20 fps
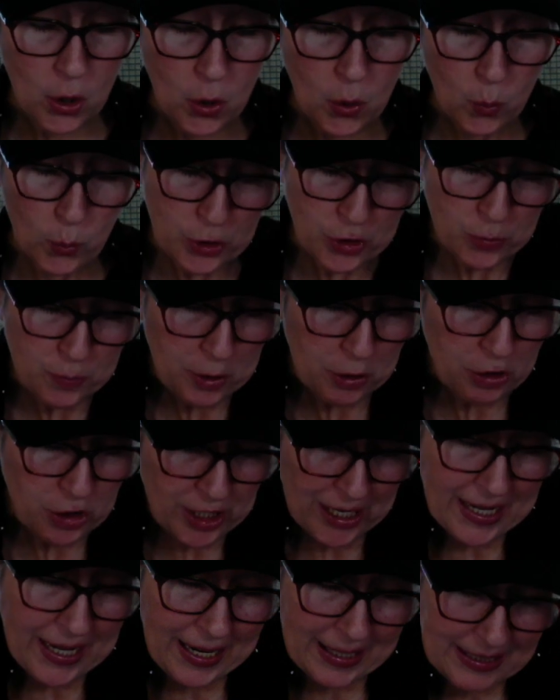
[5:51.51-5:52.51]
which
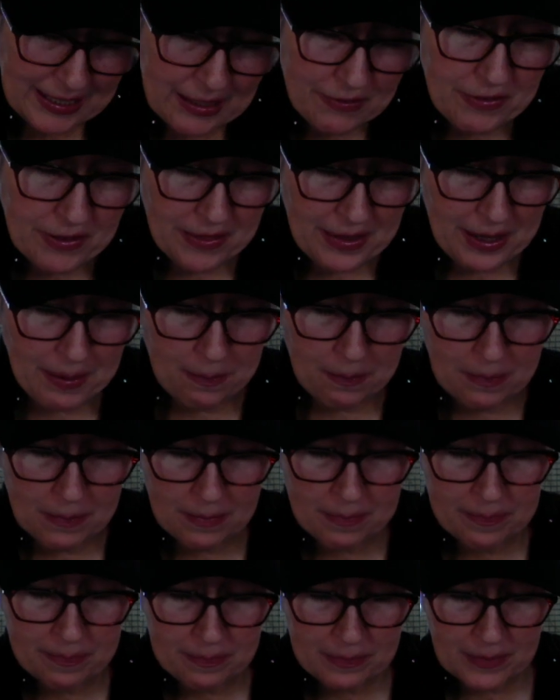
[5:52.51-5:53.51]
Moshe had given them
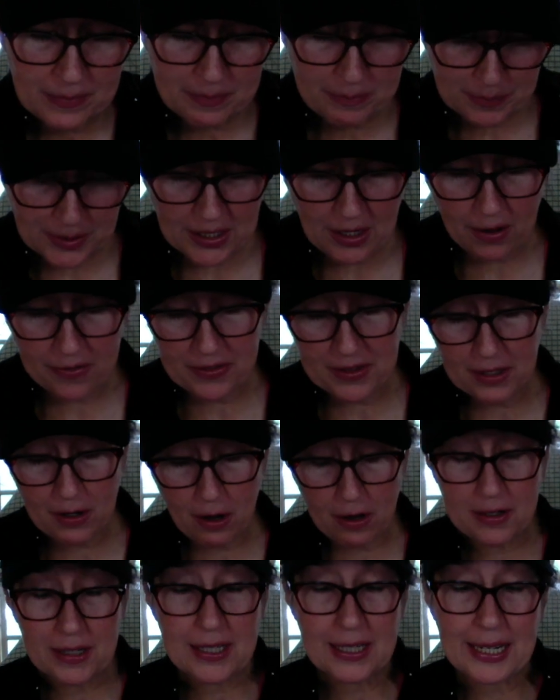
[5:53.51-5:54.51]
beyond the
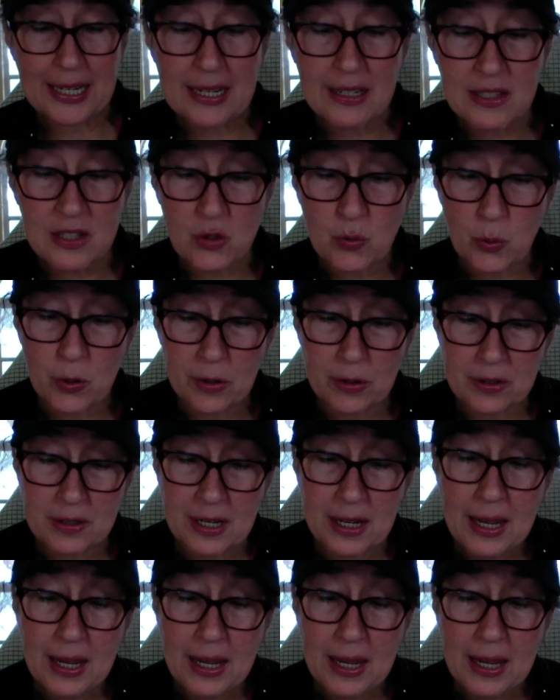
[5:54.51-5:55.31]
Jordan eastward,